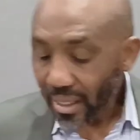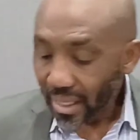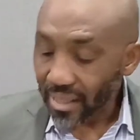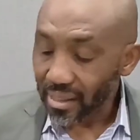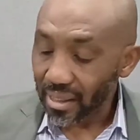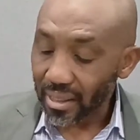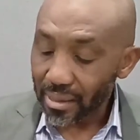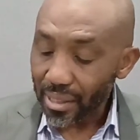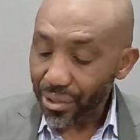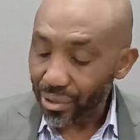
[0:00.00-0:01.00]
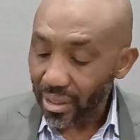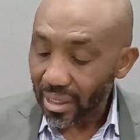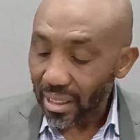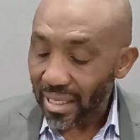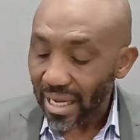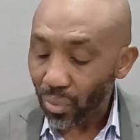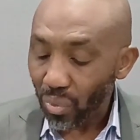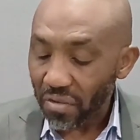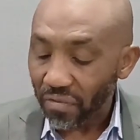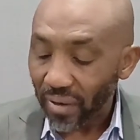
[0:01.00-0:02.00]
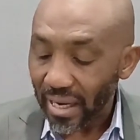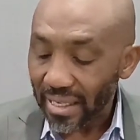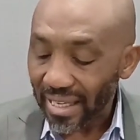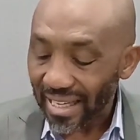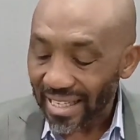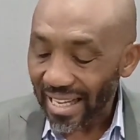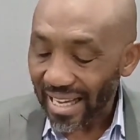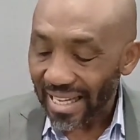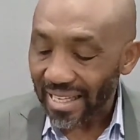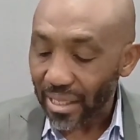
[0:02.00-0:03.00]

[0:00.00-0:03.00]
is in the condition that we find it in.